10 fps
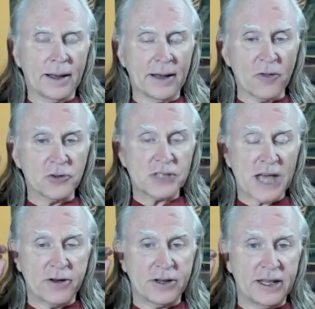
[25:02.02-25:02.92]
another
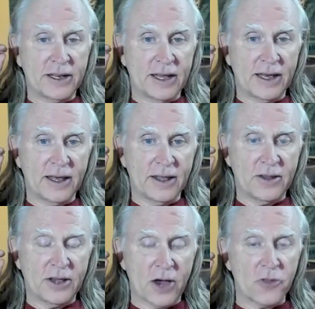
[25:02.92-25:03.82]
sound in in
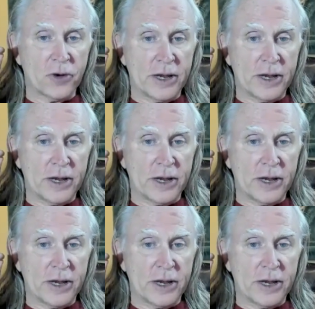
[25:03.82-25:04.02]
the other